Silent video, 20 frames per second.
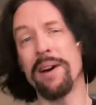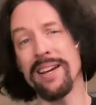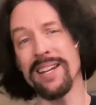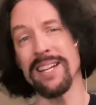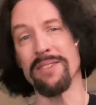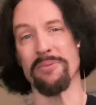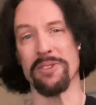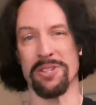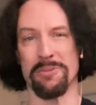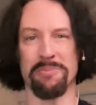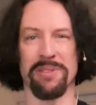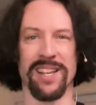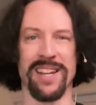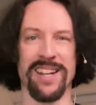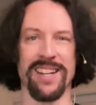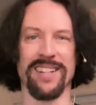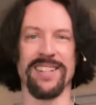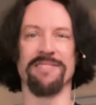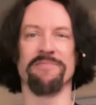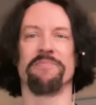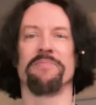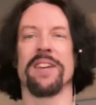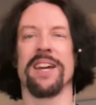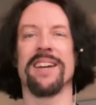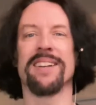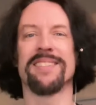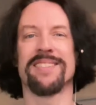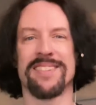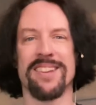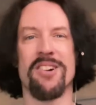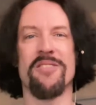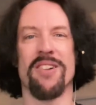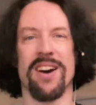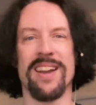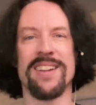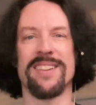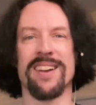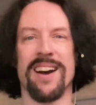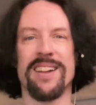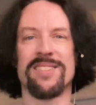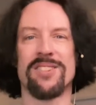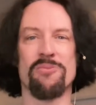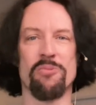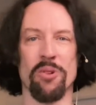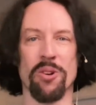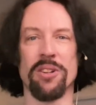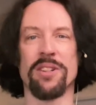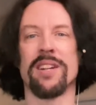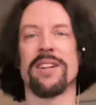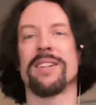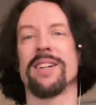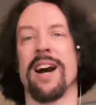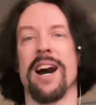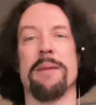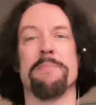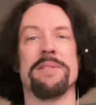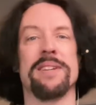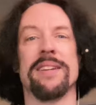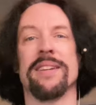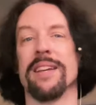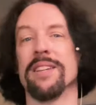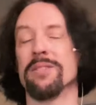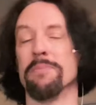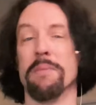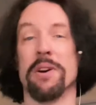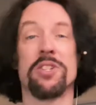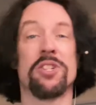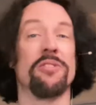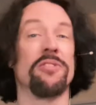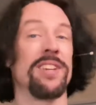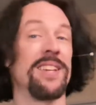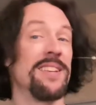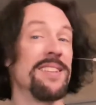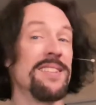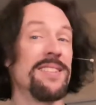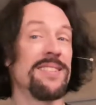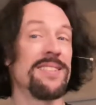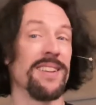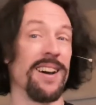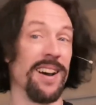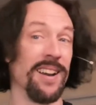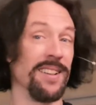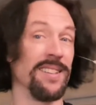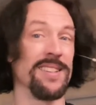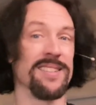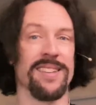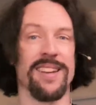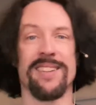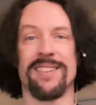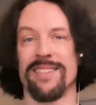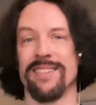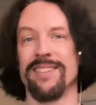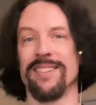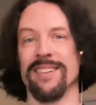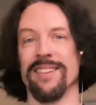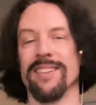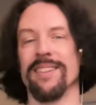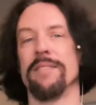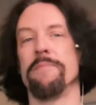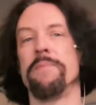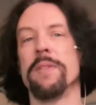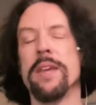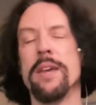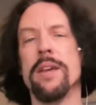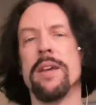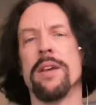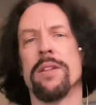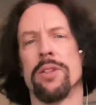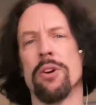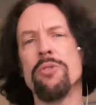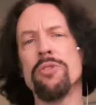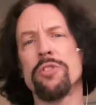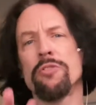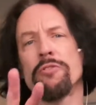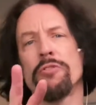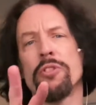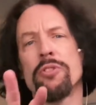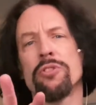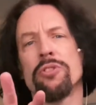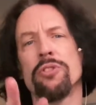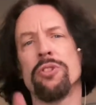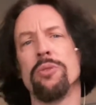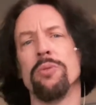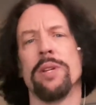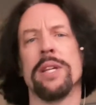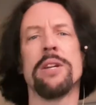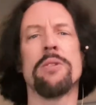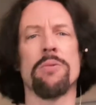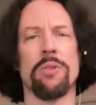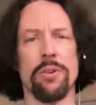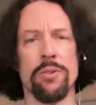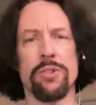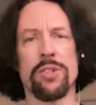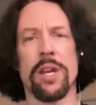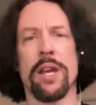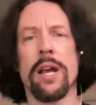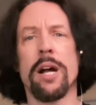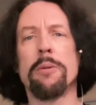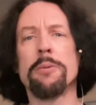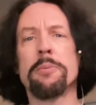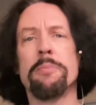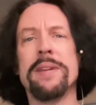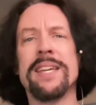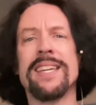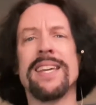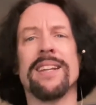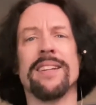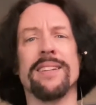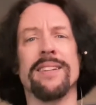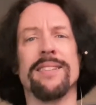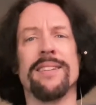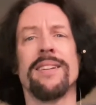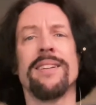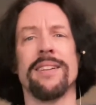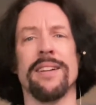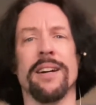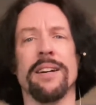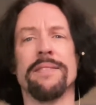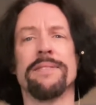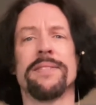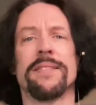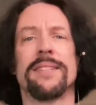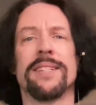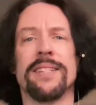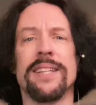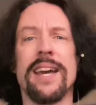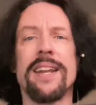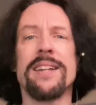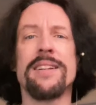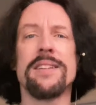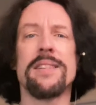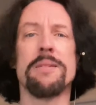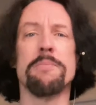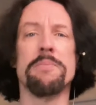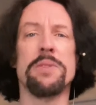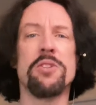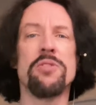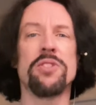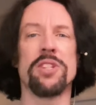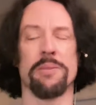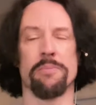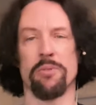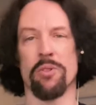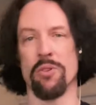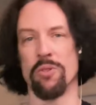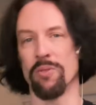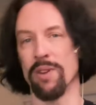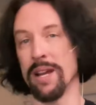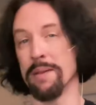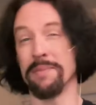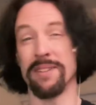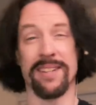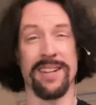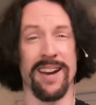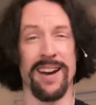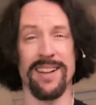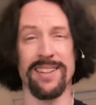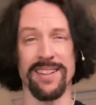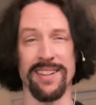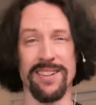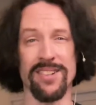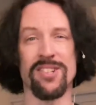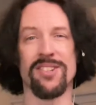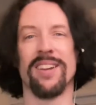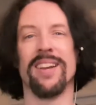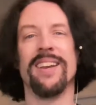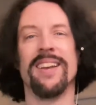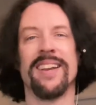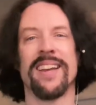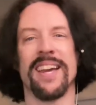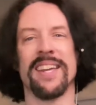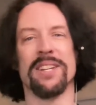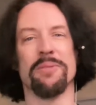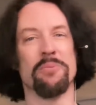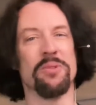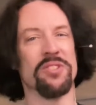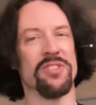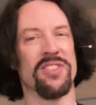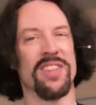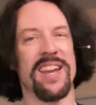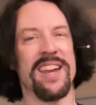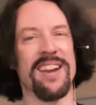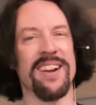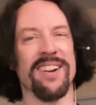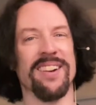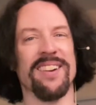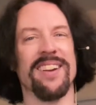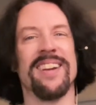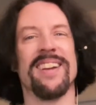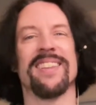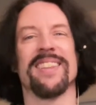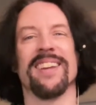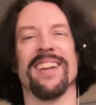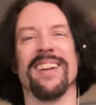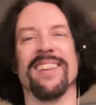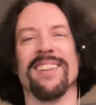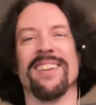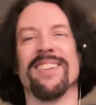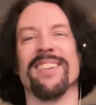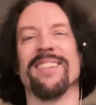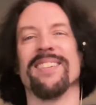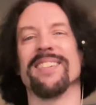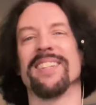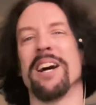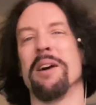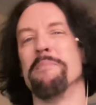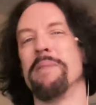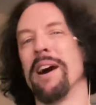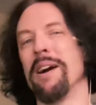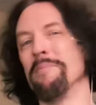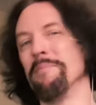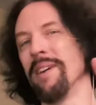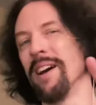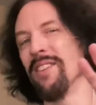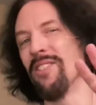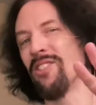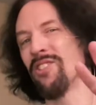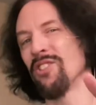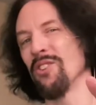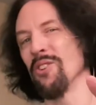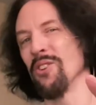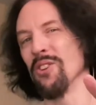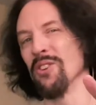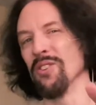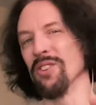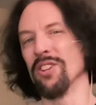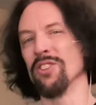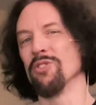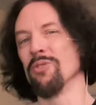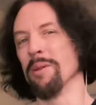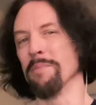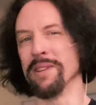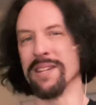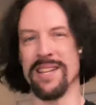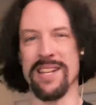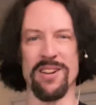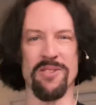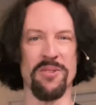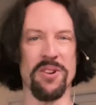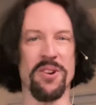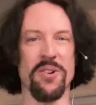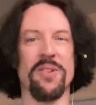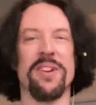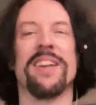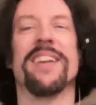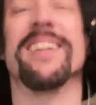Buddy was playing, and so I got to work copying as much of his style as I could. Those first two heroes helped me get good enough to get into the music program in college, and it was there that I learned about my third drumming hero,